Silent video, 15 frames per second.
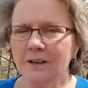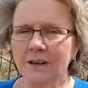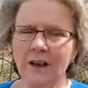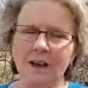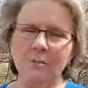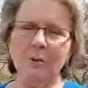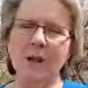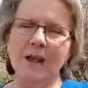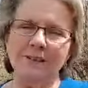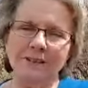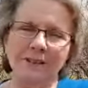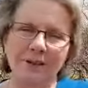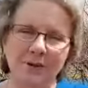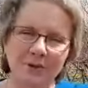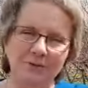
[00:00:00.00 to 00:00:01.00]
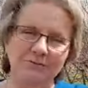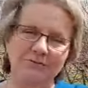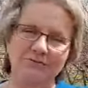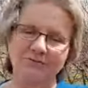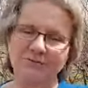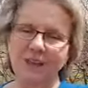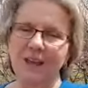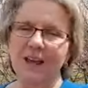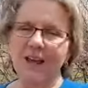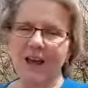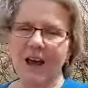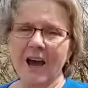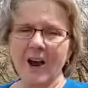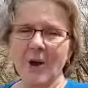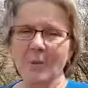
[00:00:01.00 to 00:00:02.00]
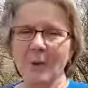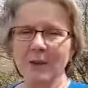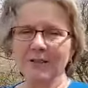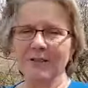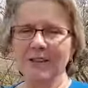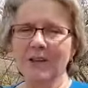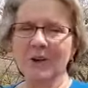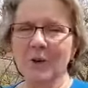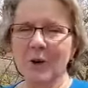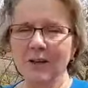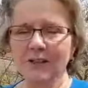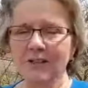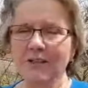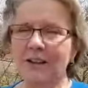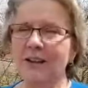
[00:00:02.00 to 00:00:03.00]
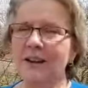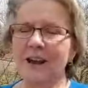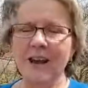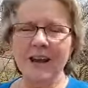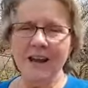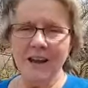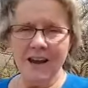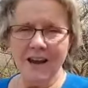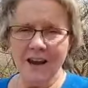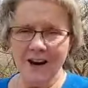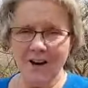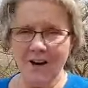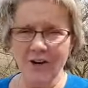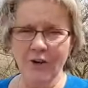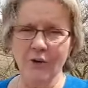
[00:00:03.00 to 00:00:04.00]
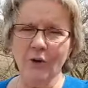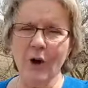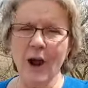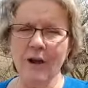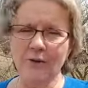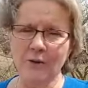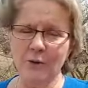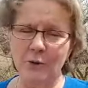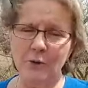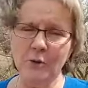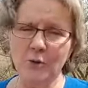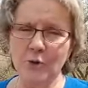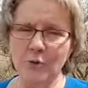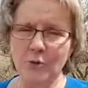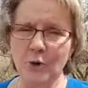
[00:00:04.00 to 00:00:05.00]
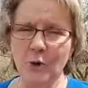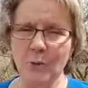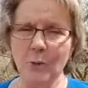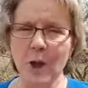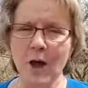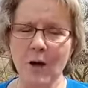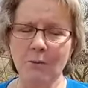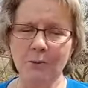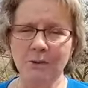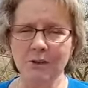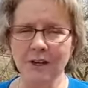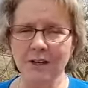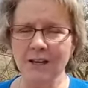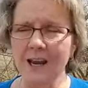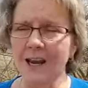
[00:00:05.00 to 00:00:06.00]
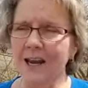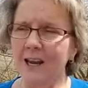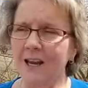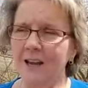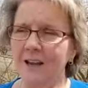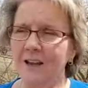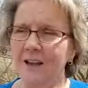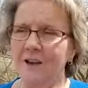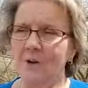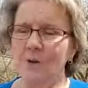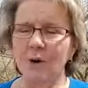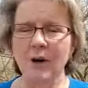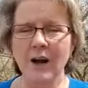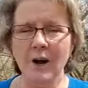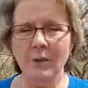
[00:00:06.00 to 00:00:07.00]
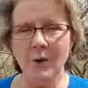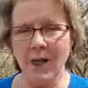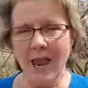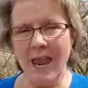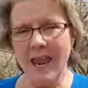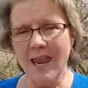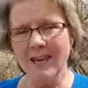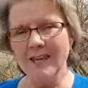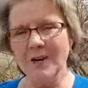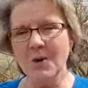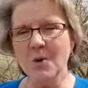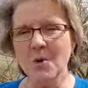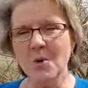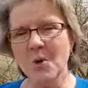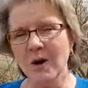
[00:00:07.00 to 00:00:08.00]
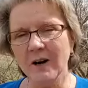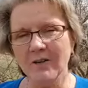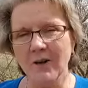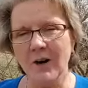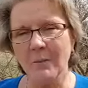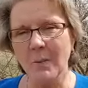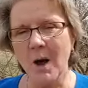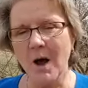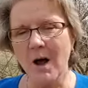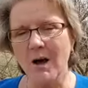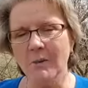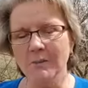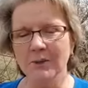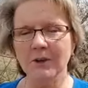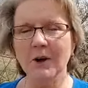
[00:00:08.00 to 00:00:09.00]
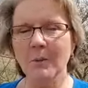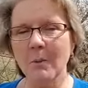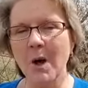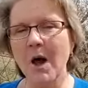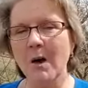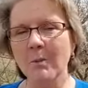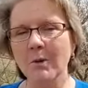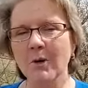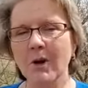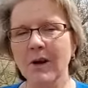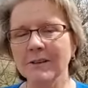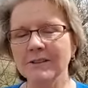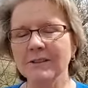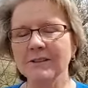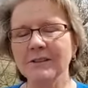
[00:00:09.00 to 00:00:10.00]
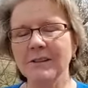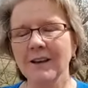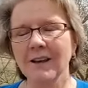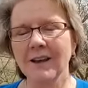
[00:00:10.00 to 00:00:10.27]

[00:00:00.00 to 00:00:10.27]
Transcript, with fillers: God bless you. I hope I see you on Sunday at our drive through for Palm Sunday, where I will hand you one of our palms and our palm crosses.